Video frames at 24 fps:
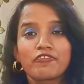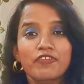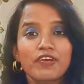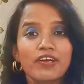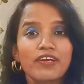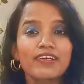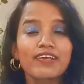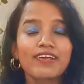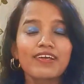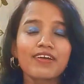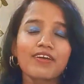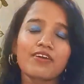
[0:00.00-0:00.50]

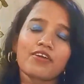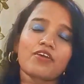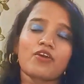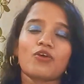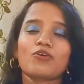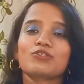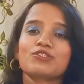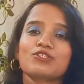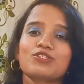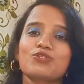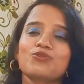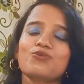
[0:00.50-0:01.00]
definitely
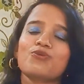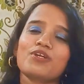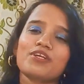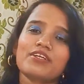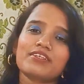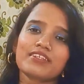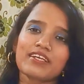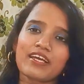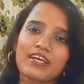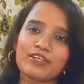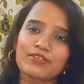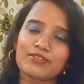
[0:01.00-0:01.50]
cross
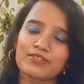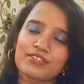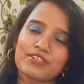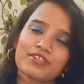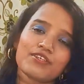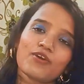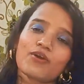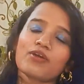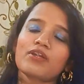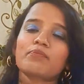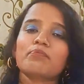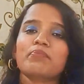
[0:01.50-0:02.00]

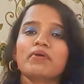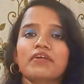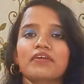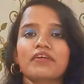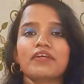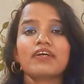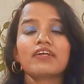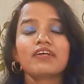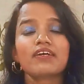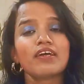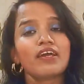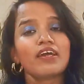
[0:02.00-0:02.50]
$200K per
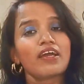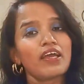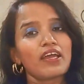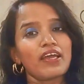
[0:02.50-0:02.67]
year.